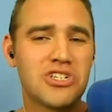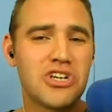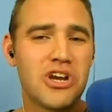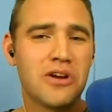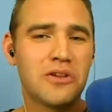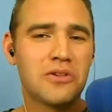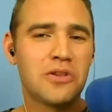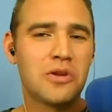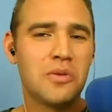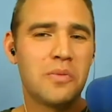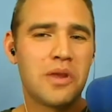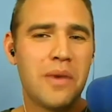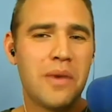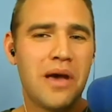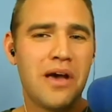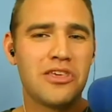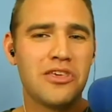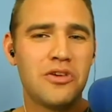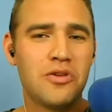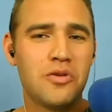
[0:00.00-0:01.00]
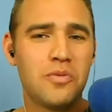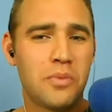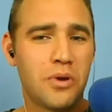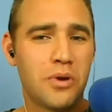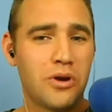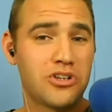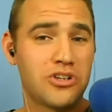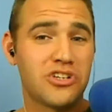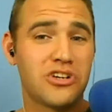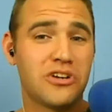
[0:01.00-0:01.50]
share a little bit about you
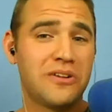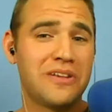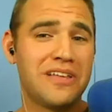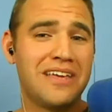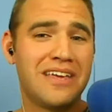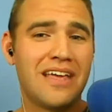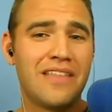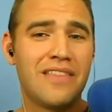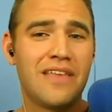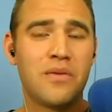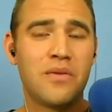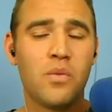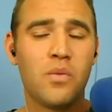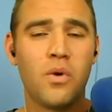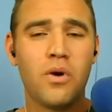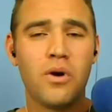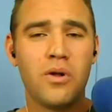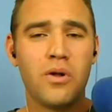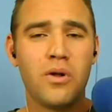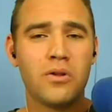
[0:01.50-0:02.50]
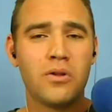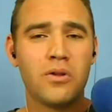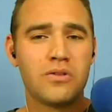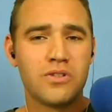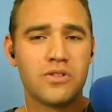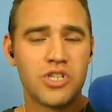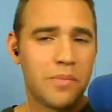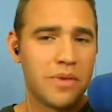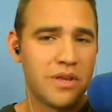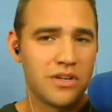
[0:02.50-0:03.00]
personally, and then we'll
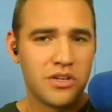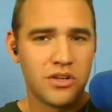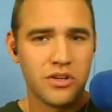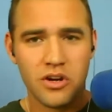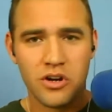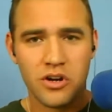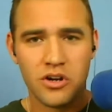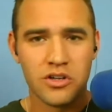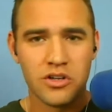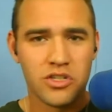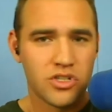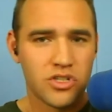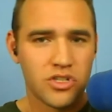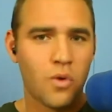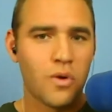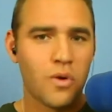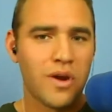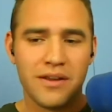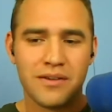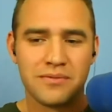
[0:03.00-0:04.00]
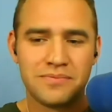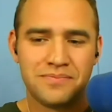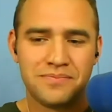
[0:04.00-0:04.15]
jump into your story.